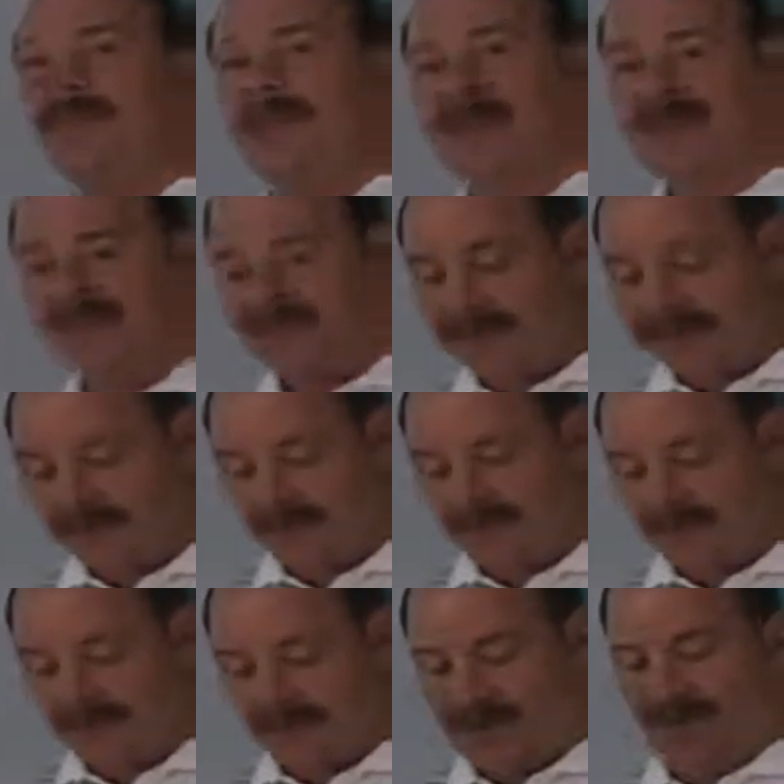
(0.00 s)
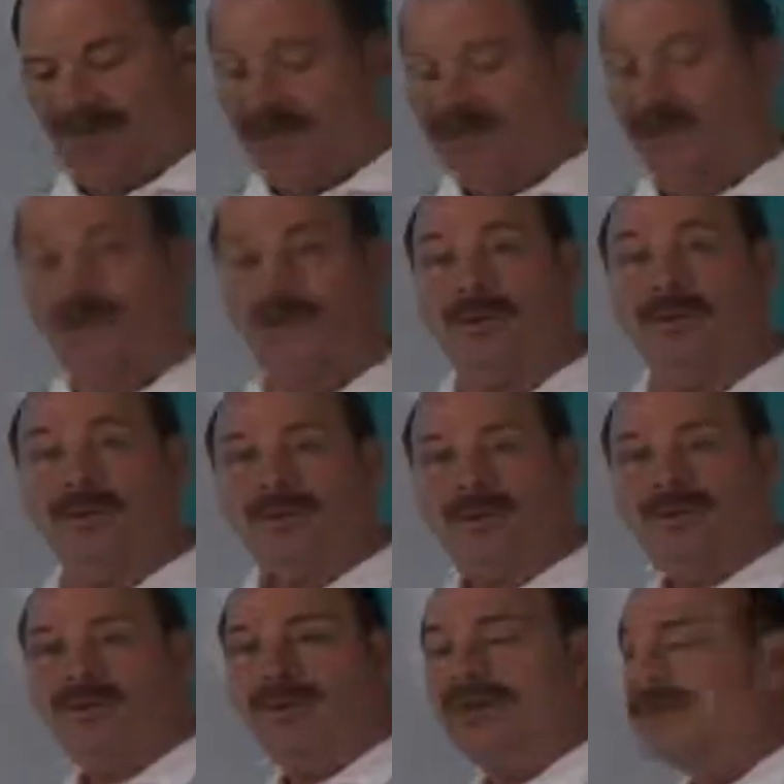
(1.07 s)
that has 5 parts in a whole.
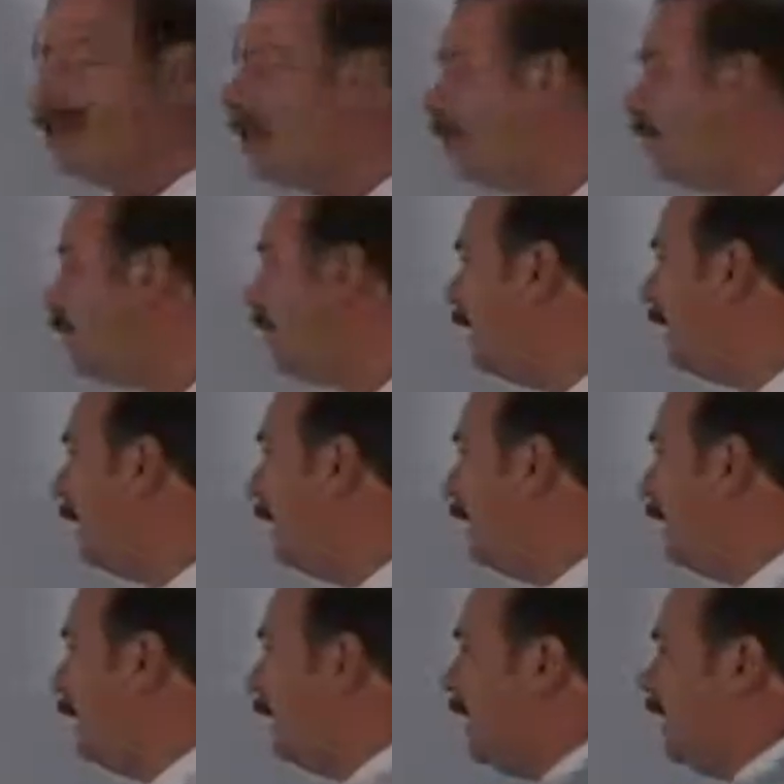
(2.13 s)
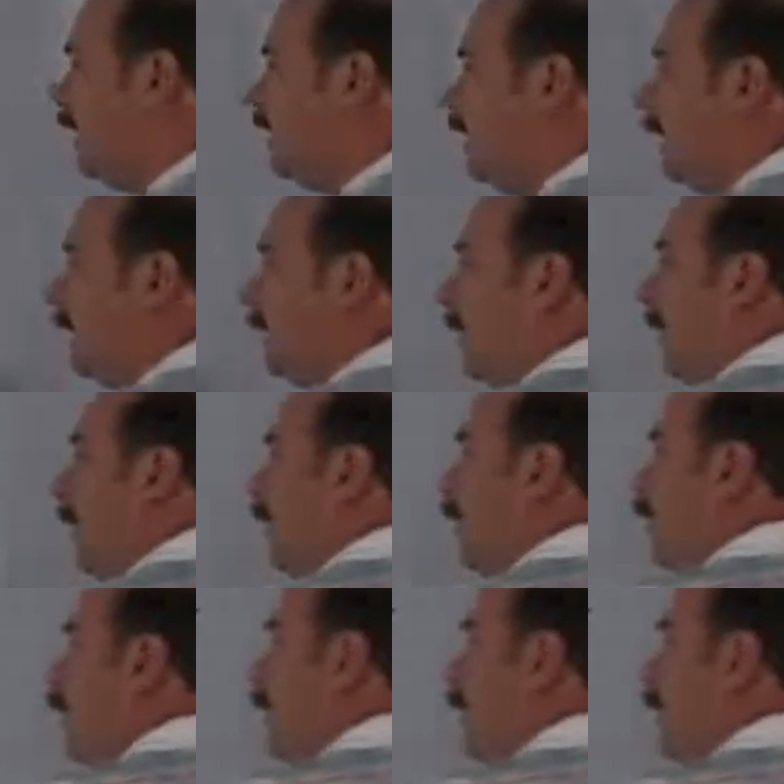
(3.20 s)
You could illustrate it like this. You